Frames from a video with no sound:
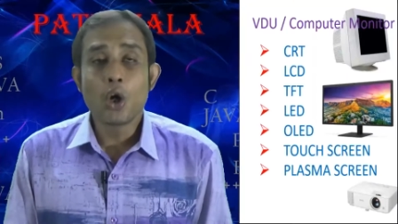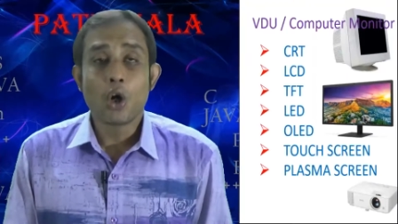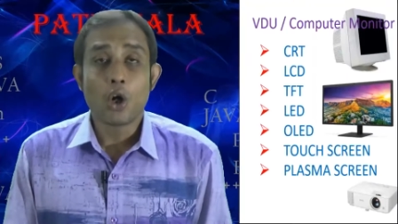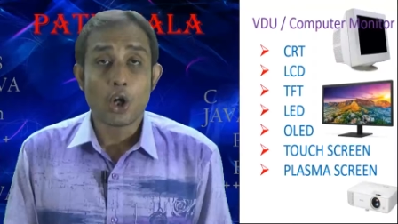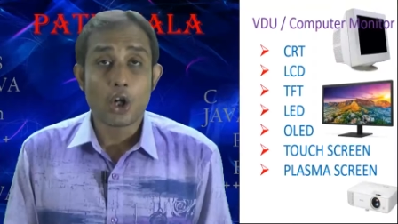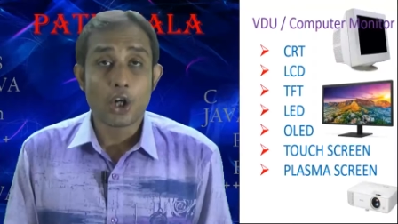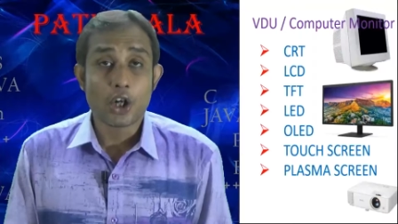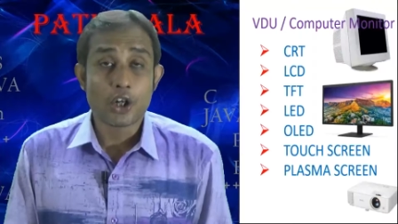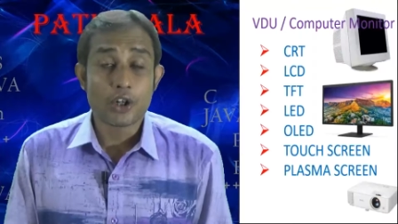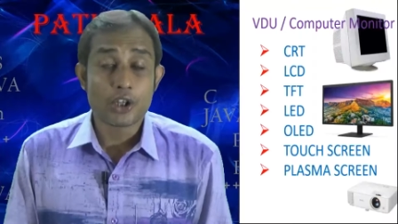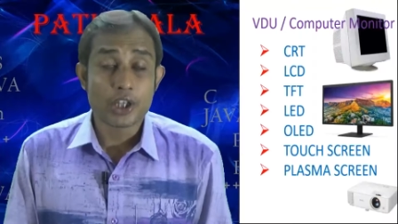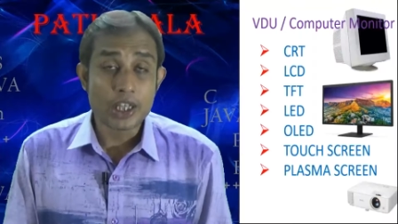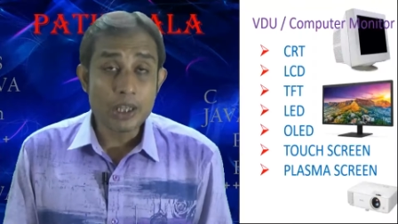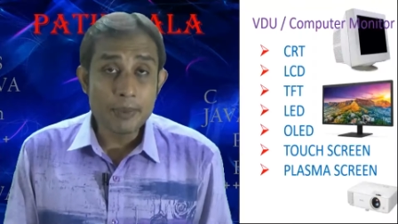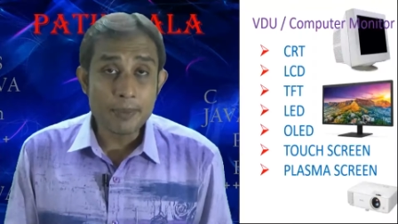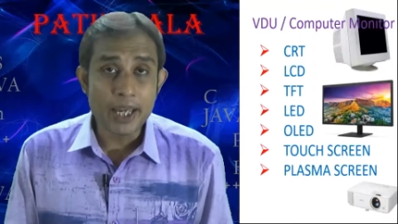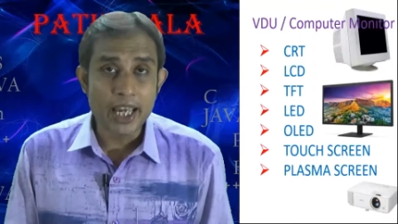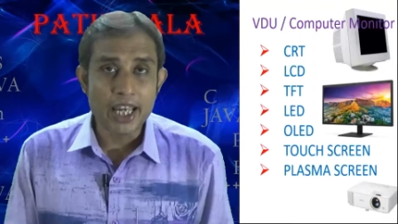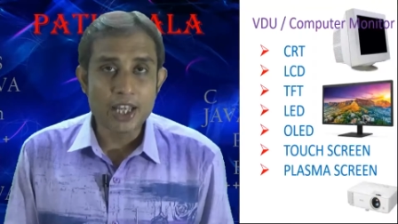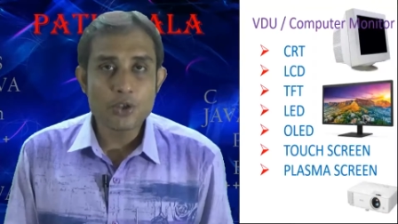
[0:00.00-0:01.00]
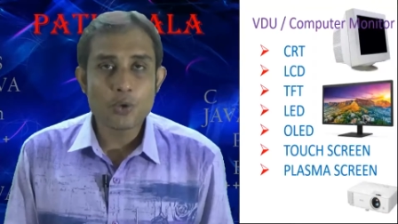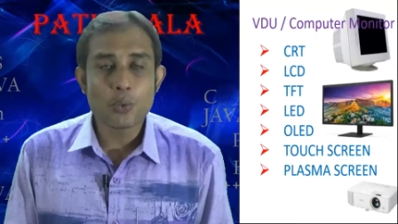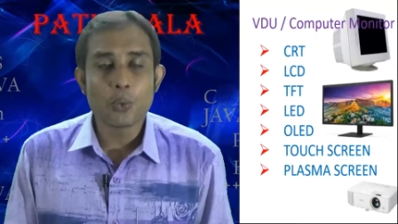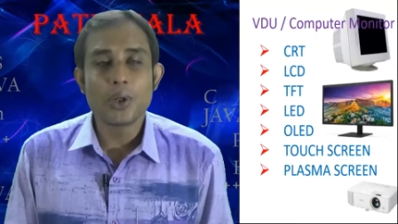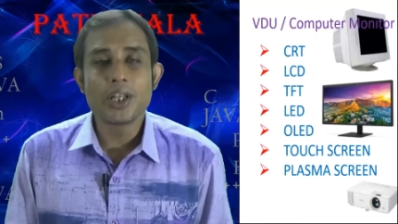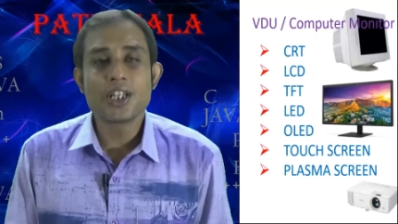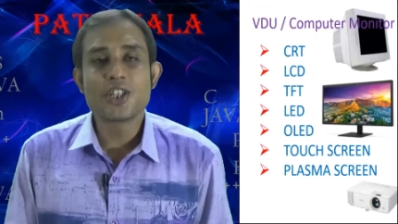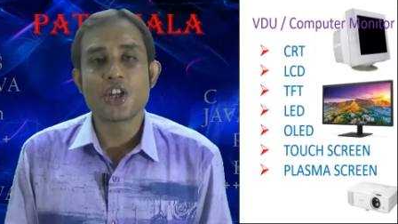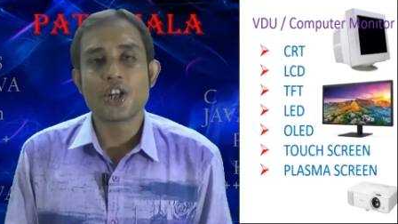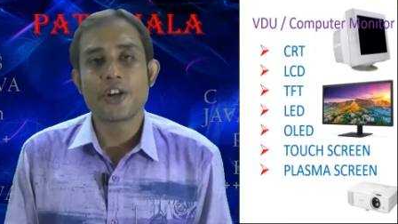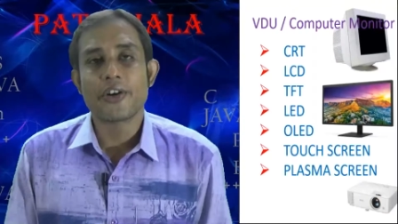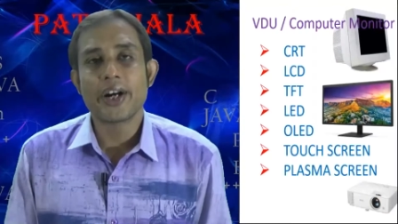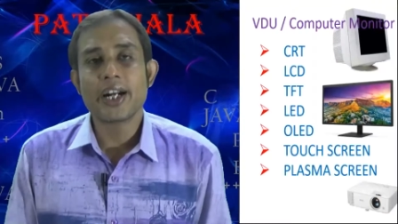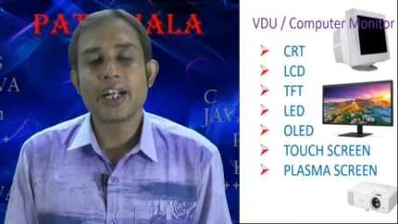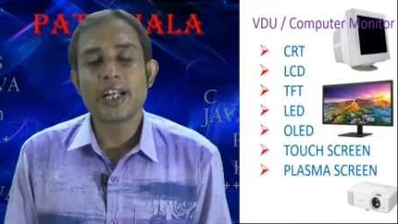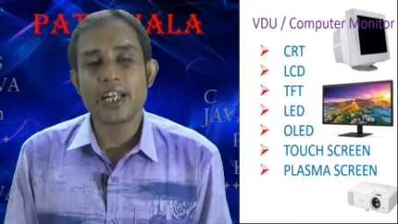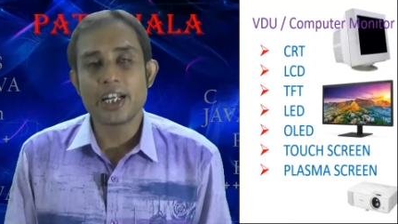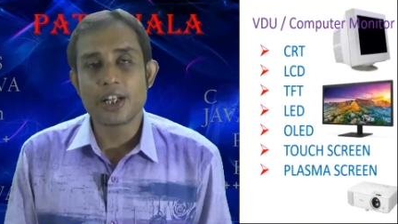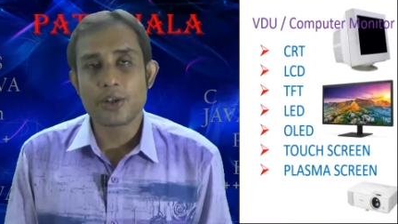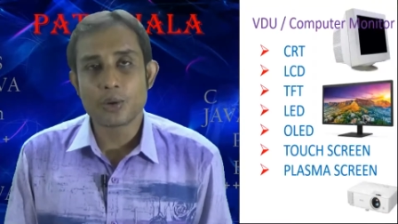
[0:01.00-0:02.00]
or image will
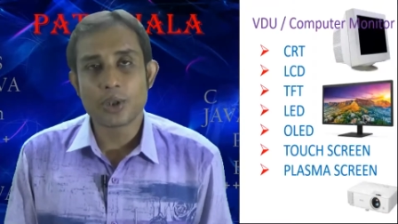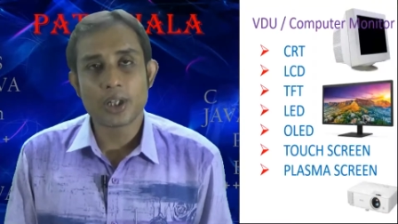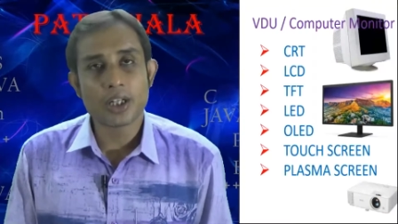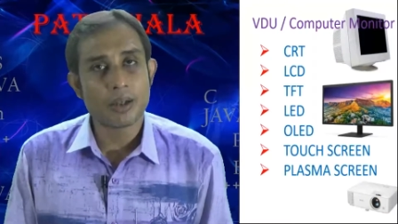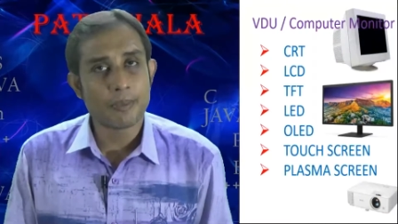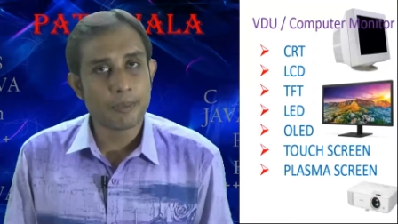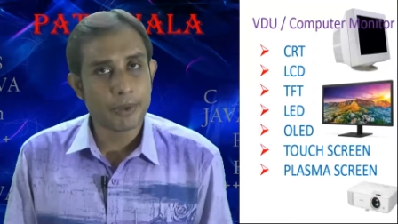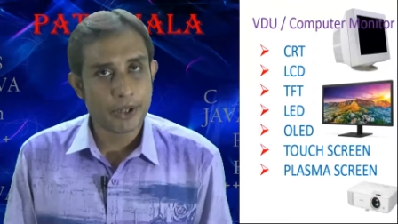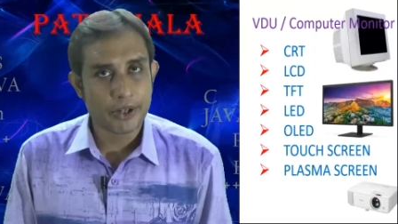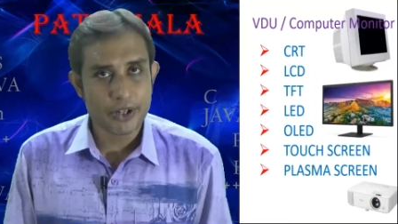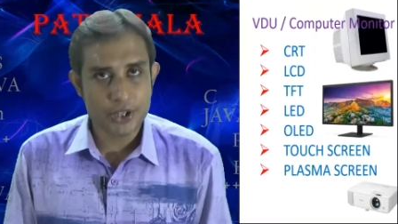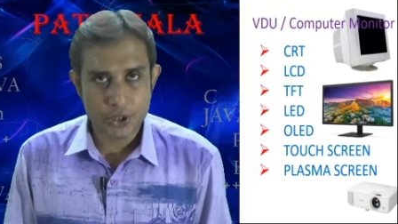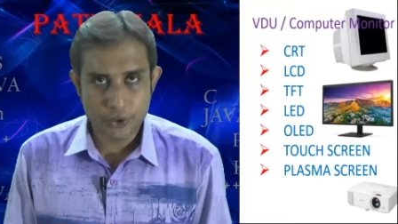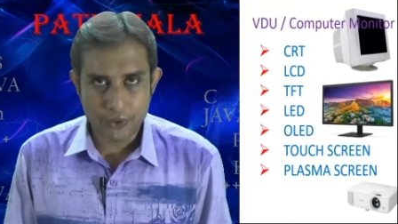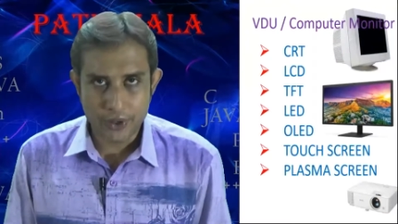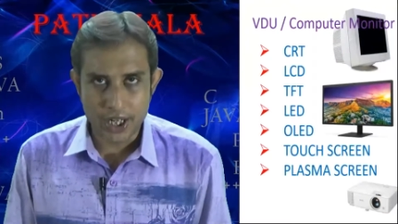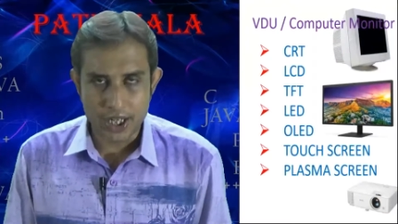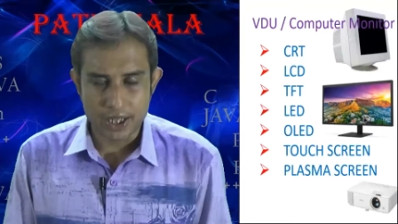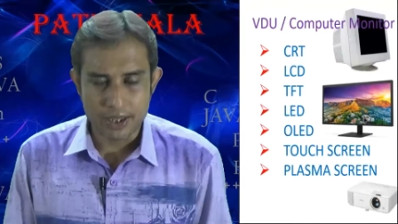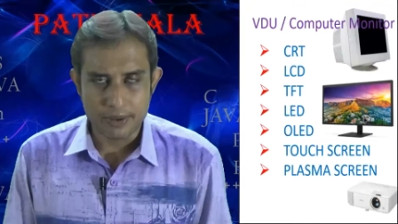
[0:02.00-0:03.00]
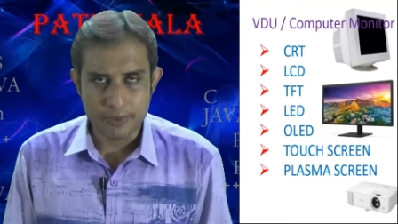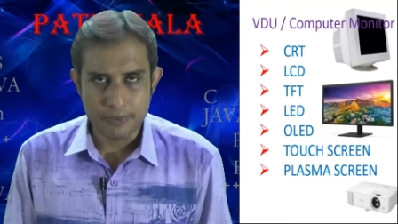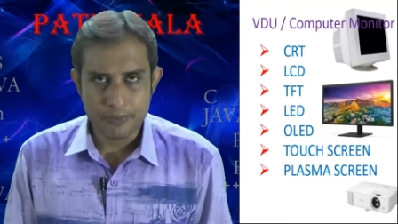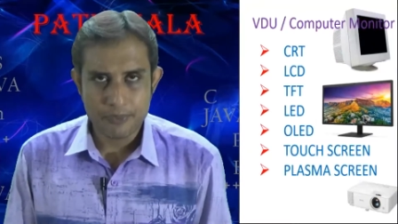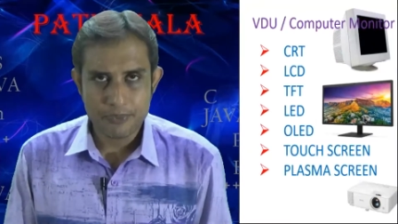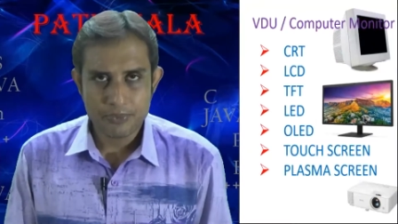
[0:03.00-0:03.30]
generate into the computer screen.